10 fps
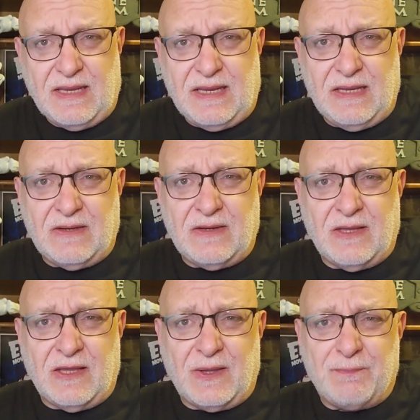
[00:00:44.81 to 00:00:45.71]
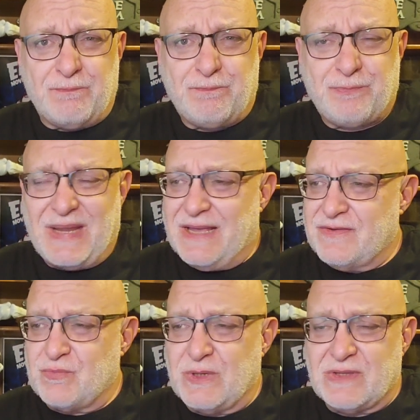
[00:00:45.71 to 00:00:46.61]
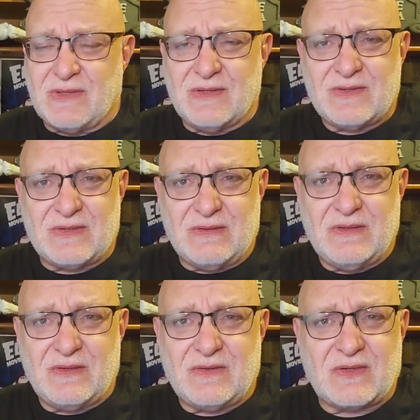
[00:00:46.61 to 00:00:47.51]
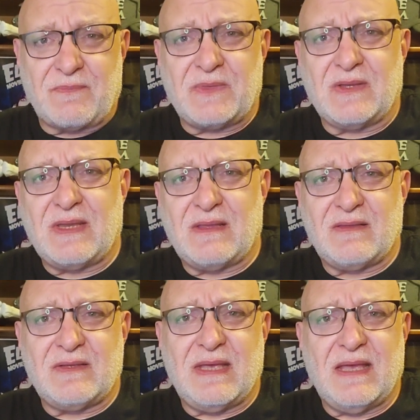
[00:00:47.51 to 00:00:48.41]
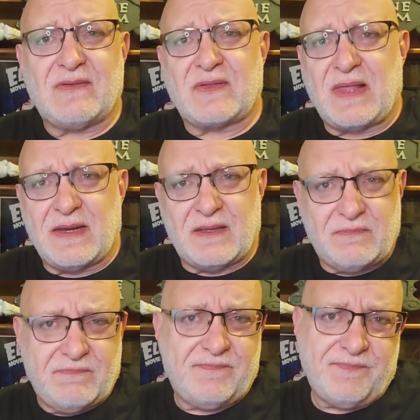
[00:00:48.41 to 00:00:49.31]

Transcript: And um, as with this, and something that has a lot of